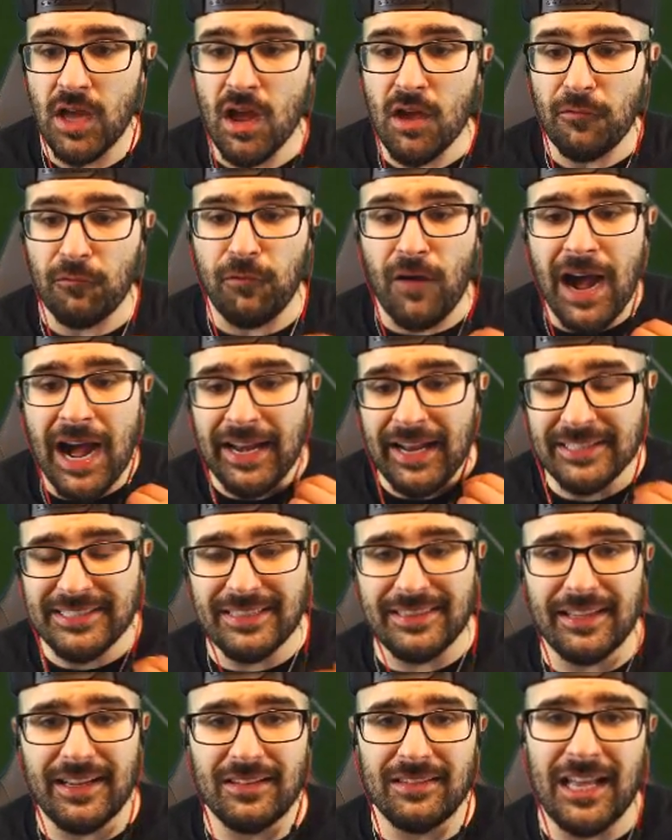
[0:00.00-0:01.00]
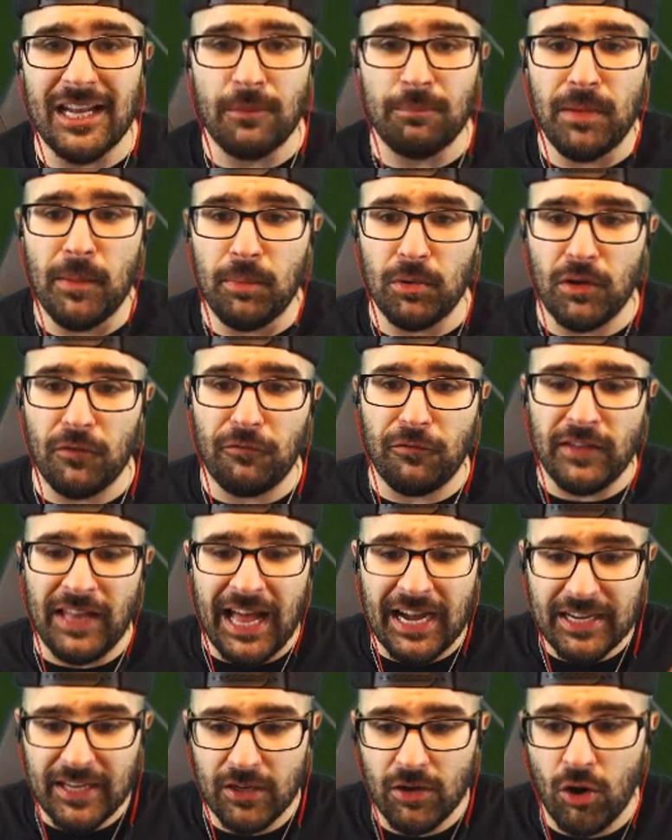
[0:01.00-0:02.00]
Fridays, I think a lot of people are
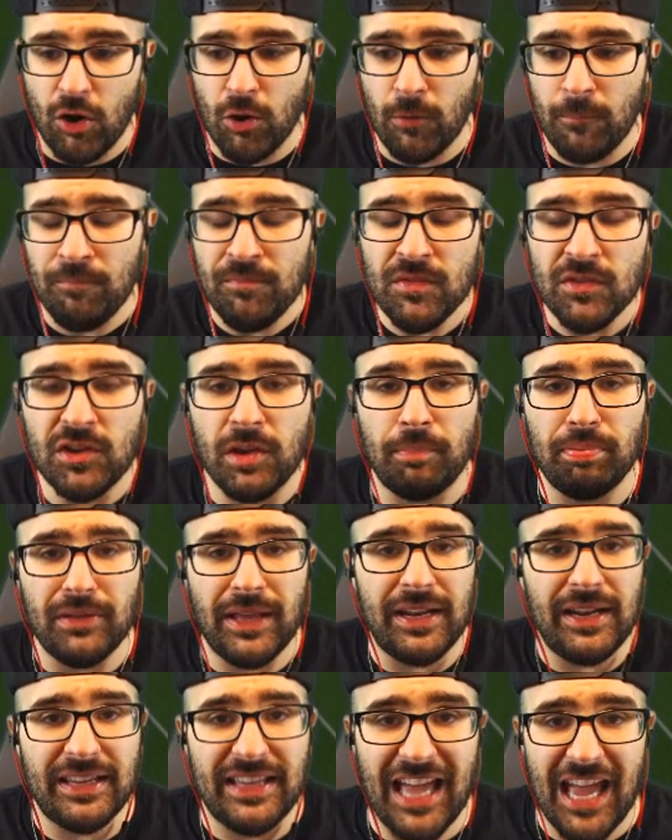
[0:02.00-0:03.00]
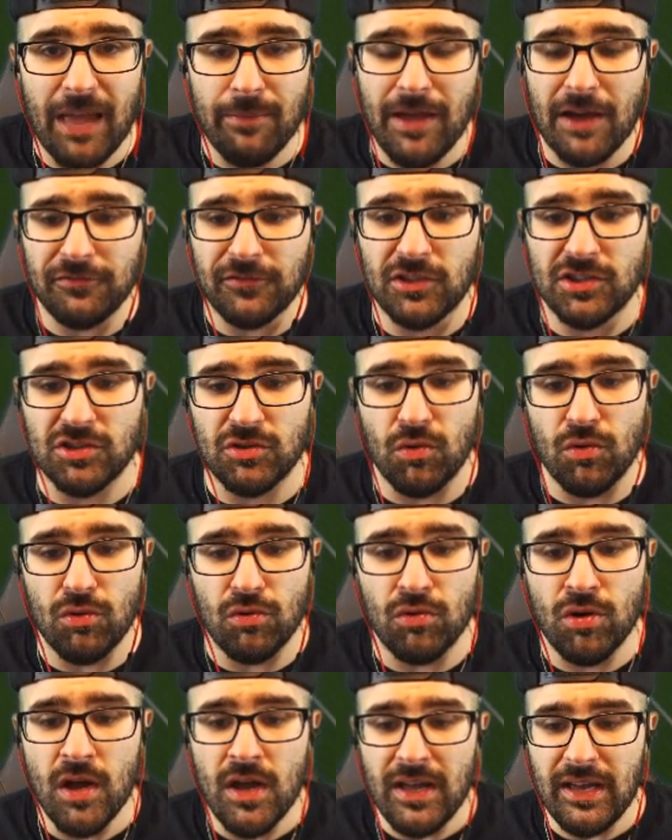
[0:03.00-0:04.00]
flocking home to play the game after
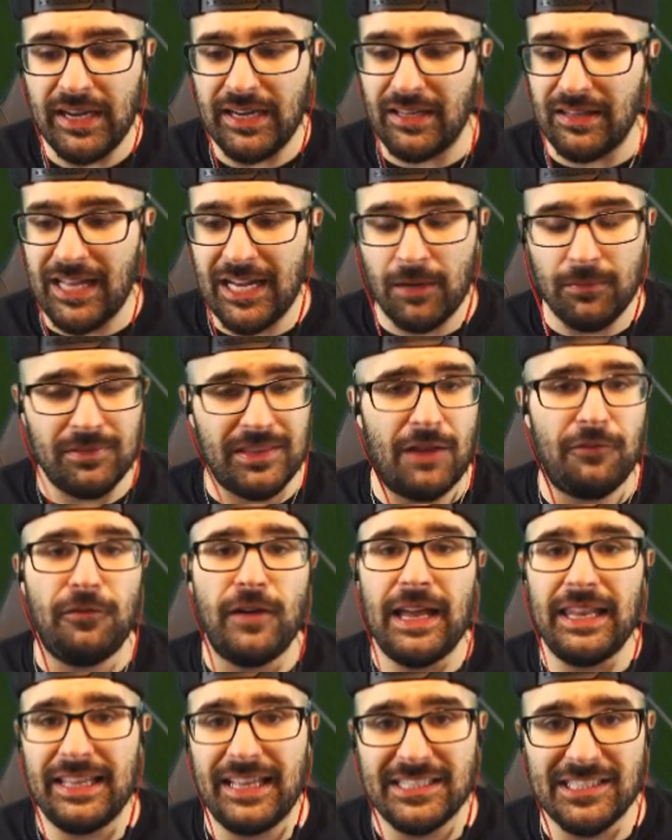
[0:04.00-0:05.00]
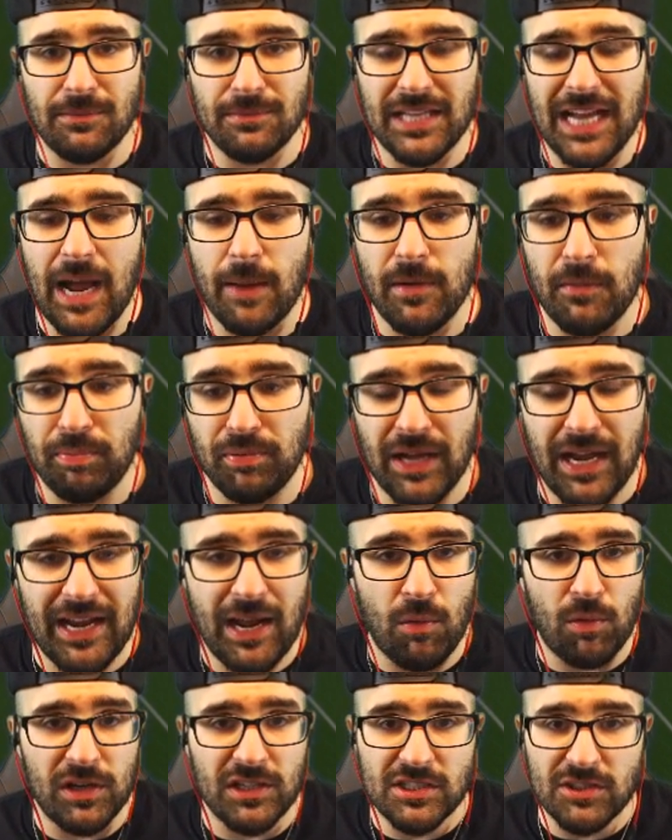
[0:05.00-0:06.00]
school, and a lot of they finally get some time to play.
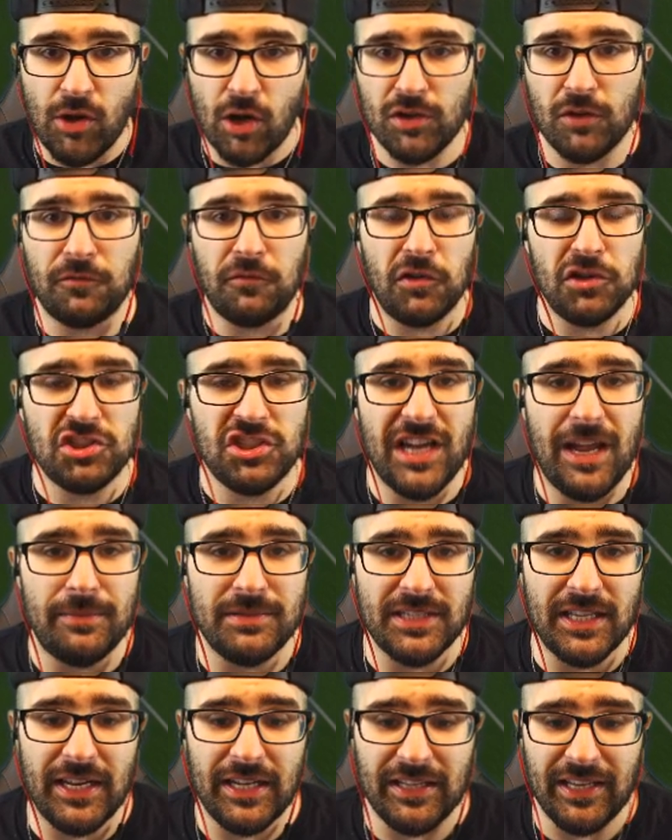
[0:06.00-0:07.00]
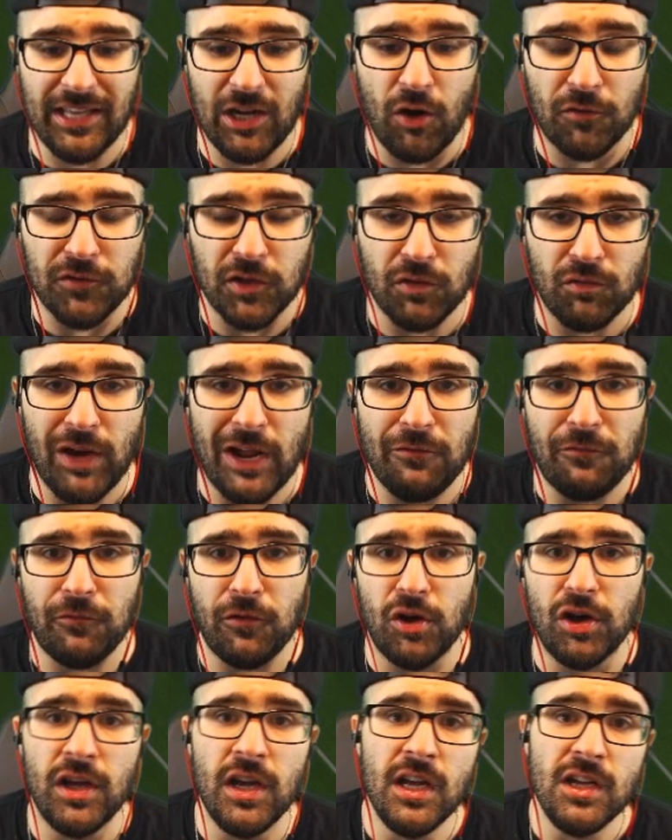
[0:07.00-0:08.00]
They want to start the FUT Champs, get it, get off to the right
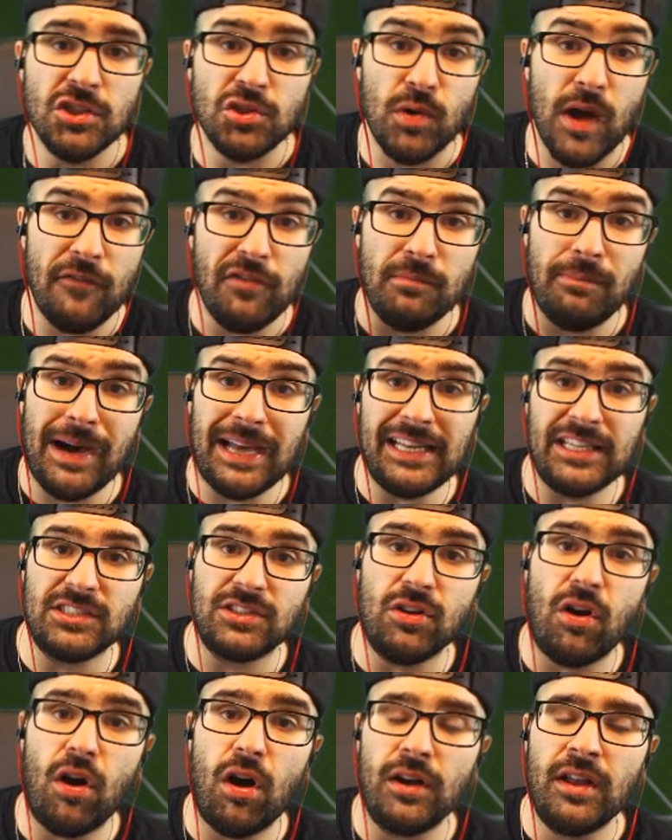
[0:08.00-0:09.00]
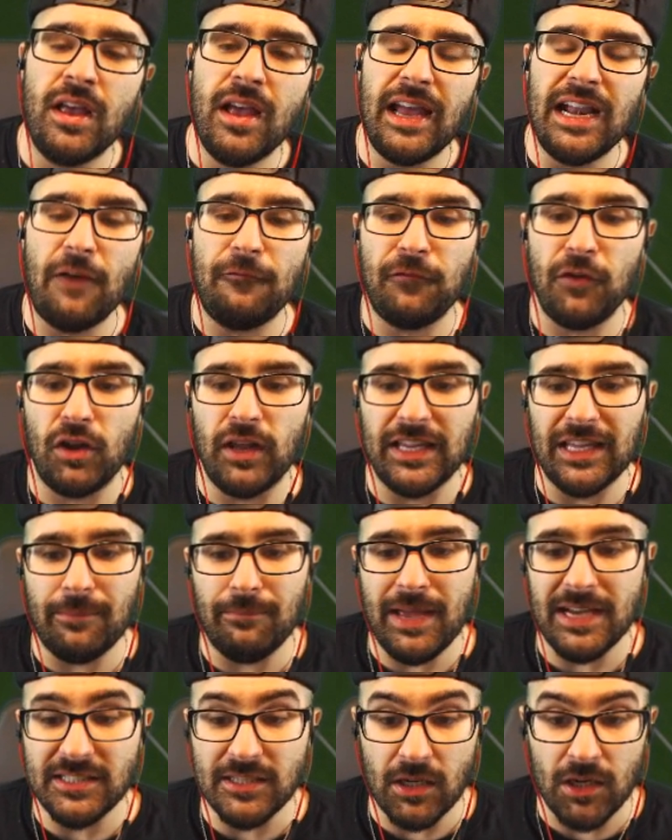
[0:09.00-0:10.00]
foot, so everybody. On, and I feel like it
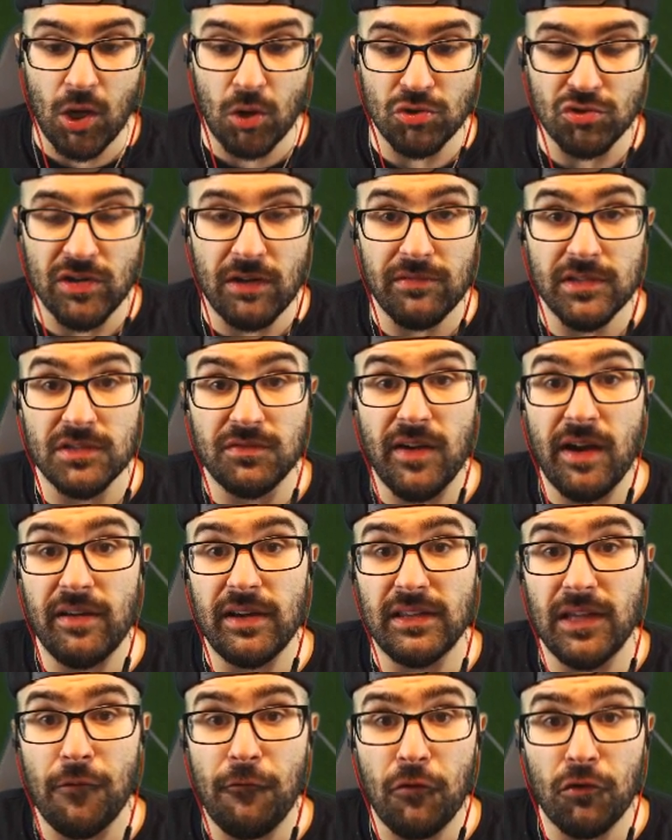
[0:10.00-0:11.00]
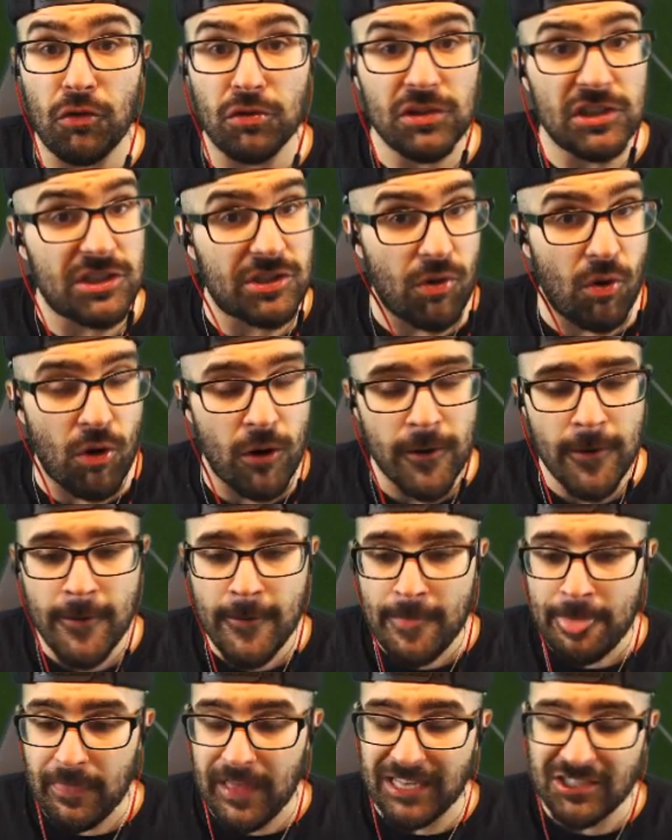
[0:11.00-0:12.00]
makes the low drivens very difficult to score.
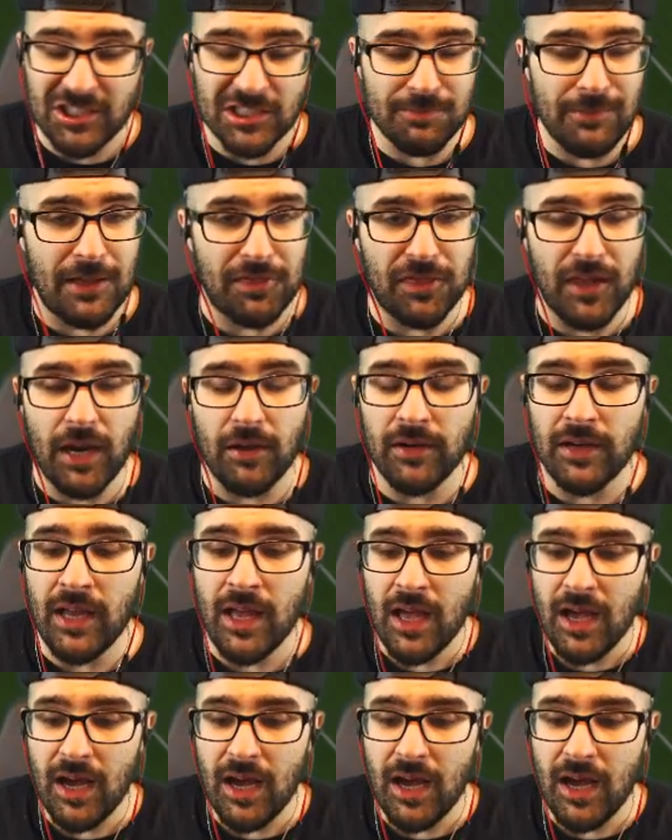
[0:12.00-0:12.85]
That's just my theory.